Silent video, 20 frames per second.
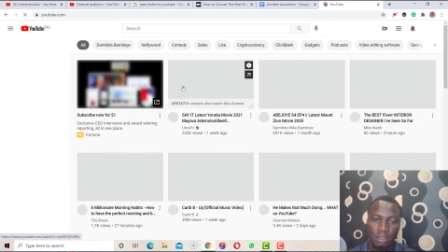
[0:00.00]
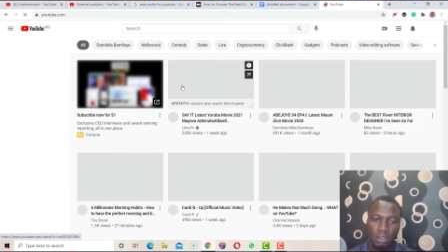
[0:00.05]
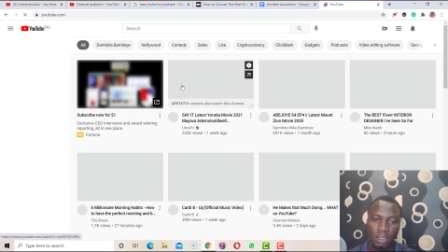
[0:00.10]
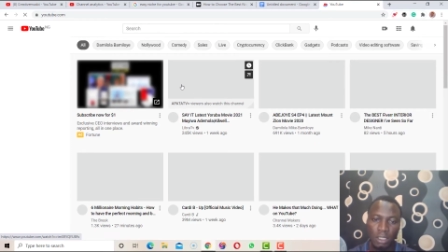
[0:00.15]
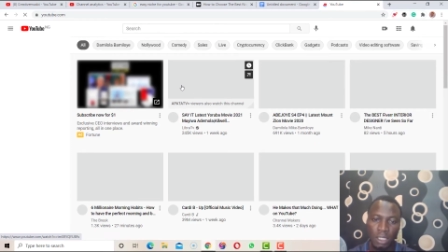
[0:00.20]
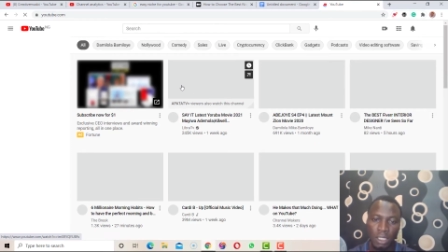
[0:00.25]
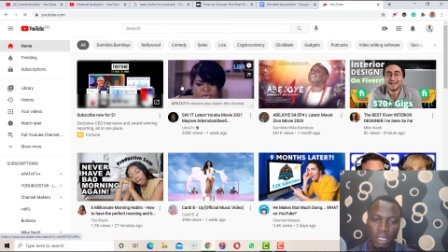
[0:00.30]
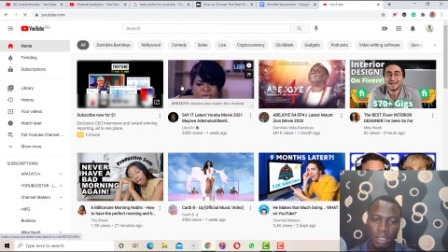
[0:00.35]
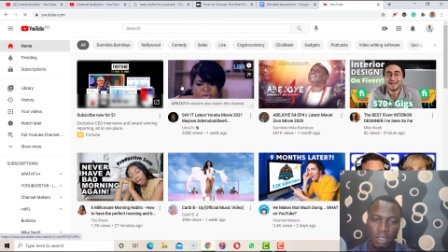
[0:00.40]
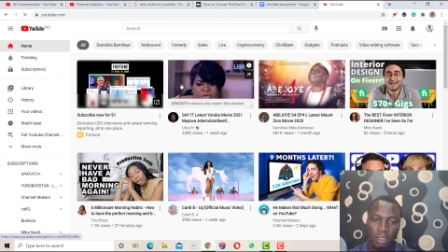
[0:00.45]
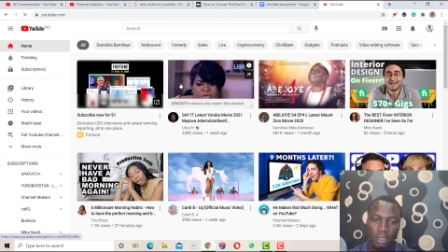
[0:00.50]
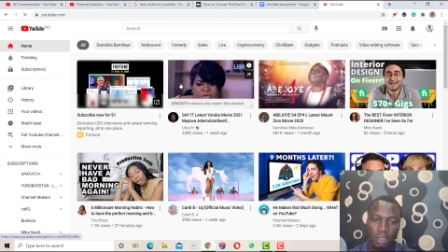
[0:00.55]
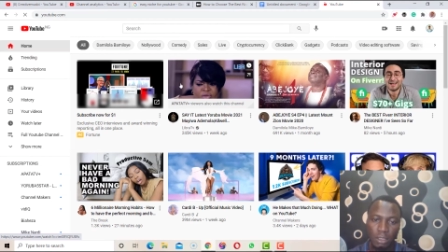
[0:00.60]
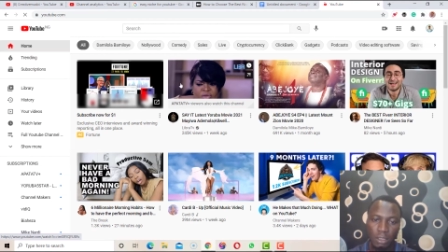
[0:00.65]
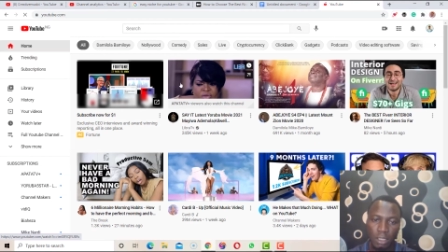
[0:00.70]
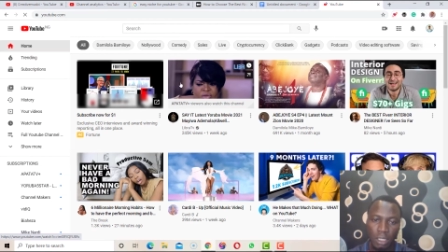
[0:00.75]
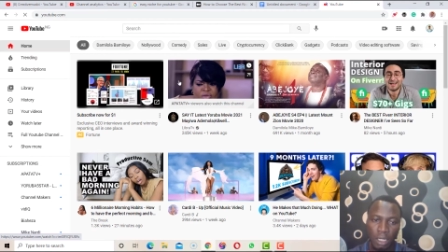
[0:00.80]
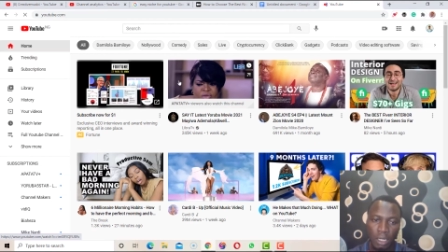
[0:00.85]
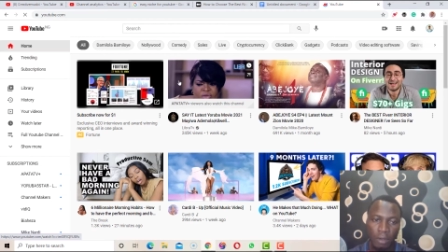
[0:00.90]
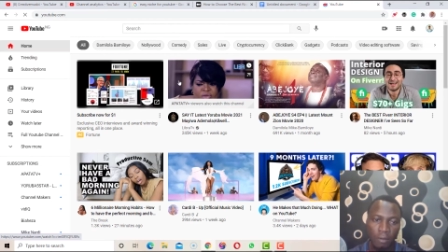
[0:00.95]
like
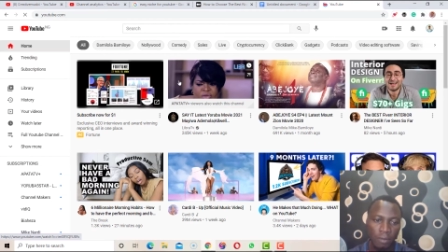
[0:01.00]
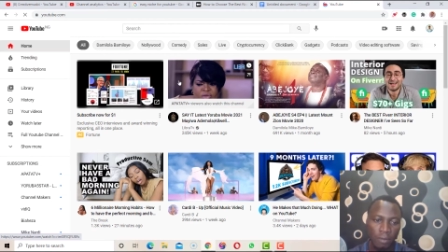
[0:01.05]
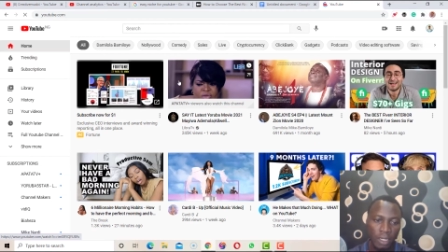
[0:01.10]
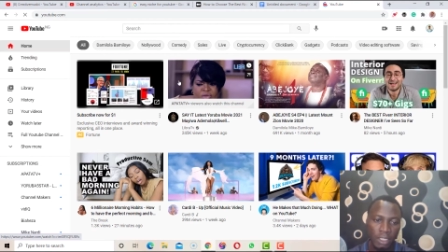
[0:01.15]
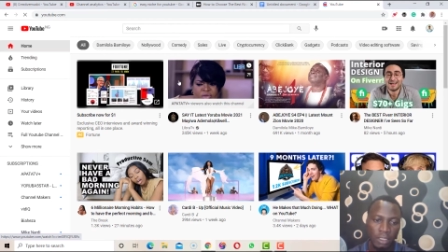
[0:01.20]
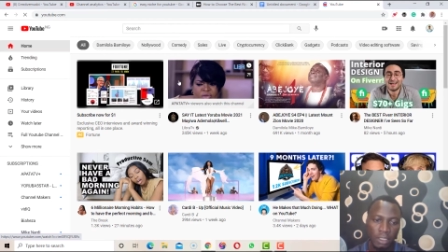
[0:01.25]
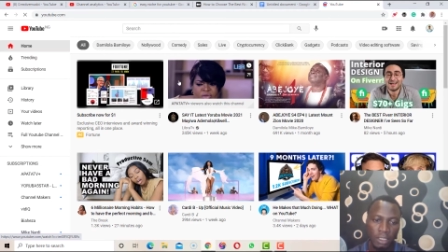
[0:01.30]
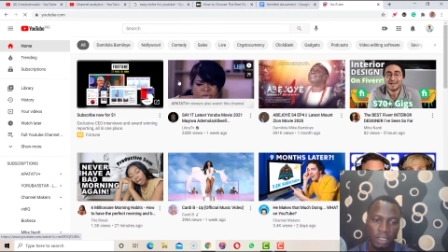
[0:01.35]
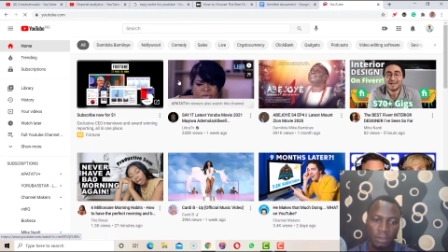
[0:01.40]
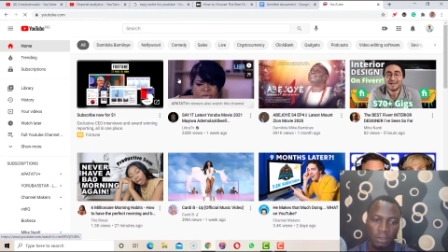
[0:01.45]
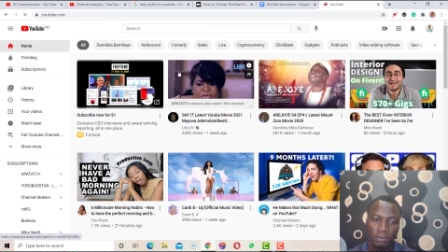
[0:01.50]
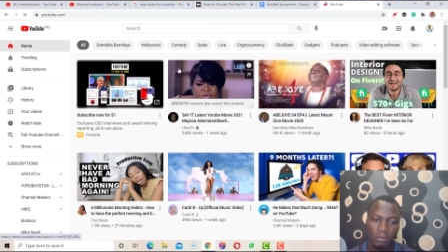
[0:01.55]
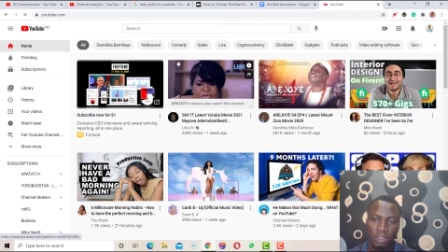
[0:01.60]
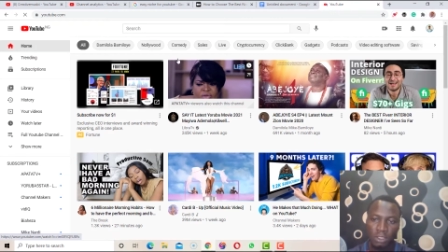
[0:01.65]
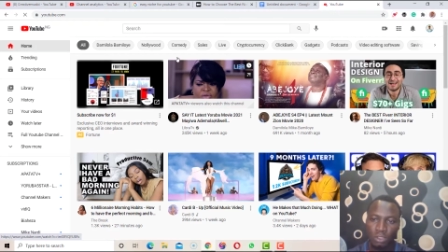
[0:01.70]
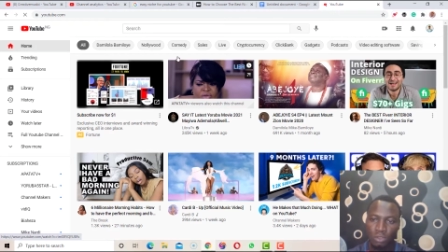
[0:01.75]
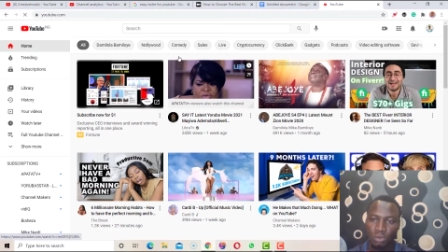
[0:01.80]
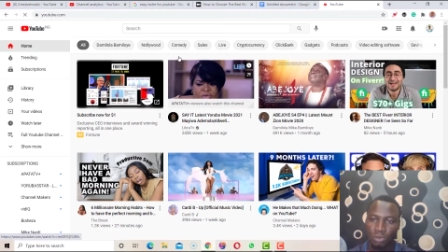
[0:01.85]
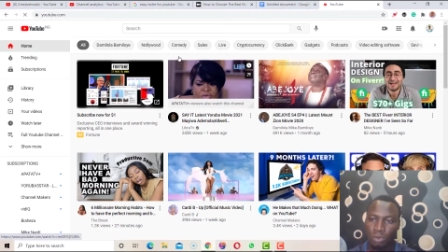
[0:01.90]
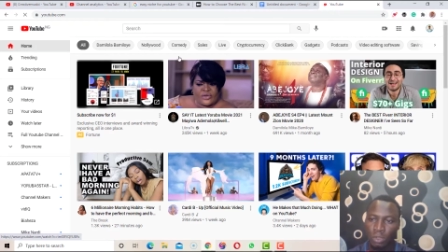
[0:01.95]
I have like three
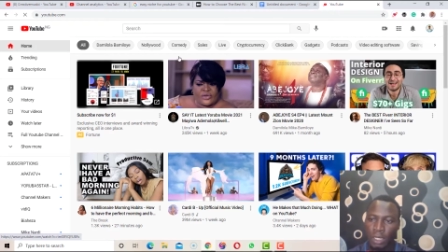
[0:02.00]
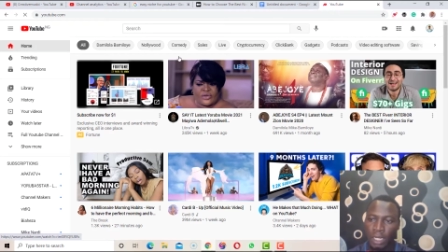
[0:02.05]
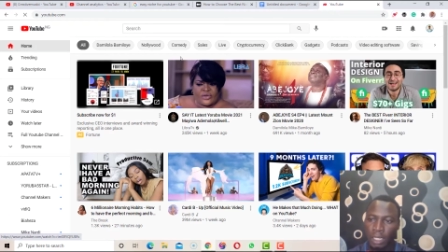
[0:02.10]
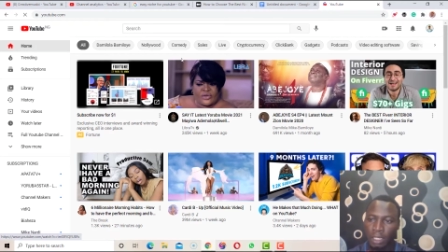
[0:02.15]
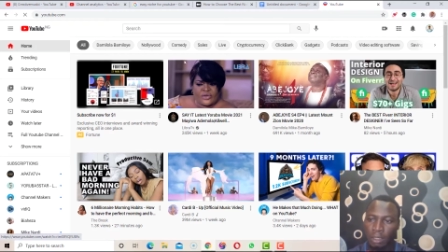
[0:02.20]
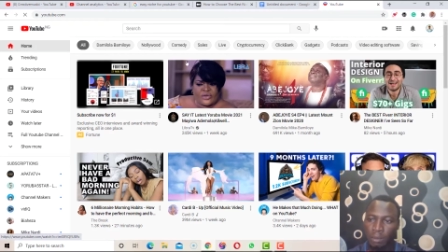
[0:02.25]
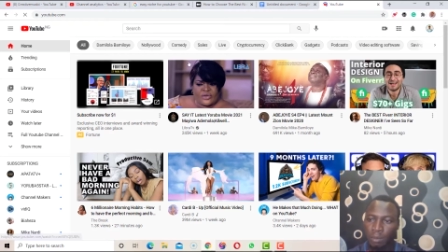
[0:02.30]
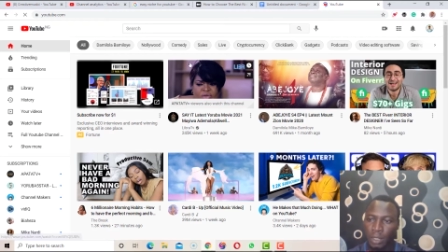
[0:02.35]
friends who like